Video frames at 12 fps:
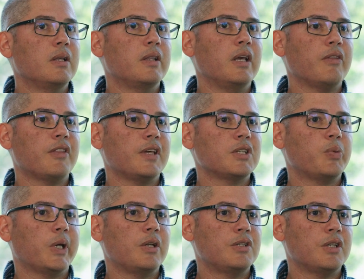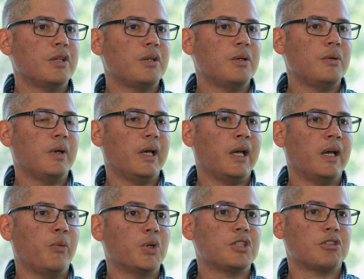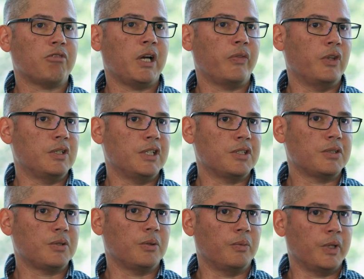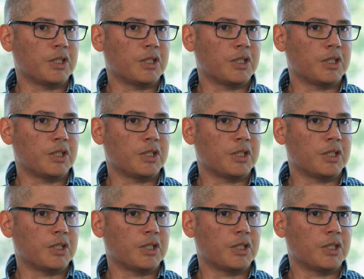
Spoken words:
The other things we can do, which is around the digital